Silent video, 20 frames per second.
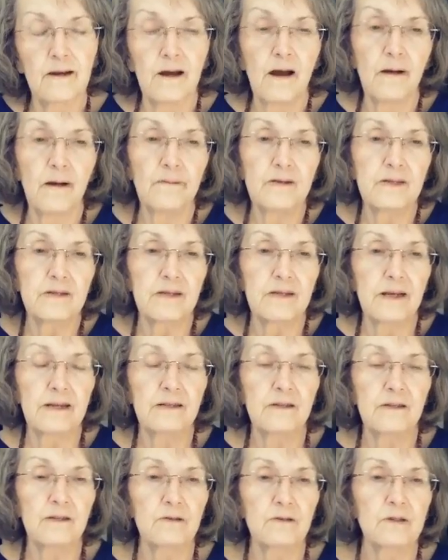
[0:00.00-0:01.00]
obvious
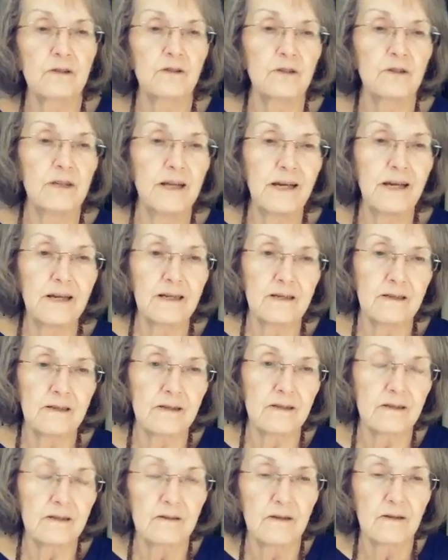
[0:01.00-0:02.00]
answer is
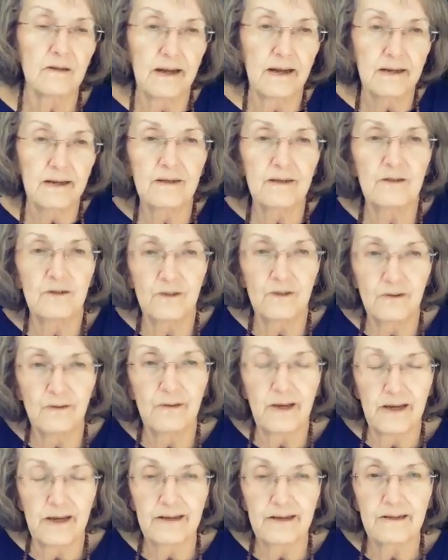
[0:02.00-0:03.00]
yes, I can do
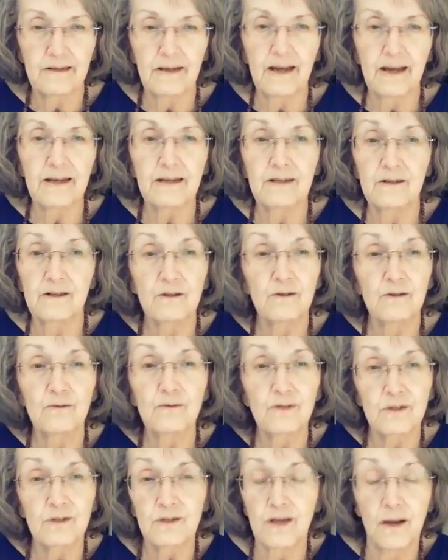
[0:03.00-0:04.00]
that. I can do
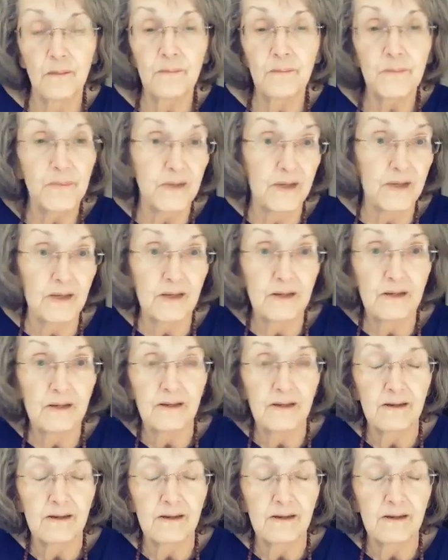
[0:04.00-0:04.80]
something.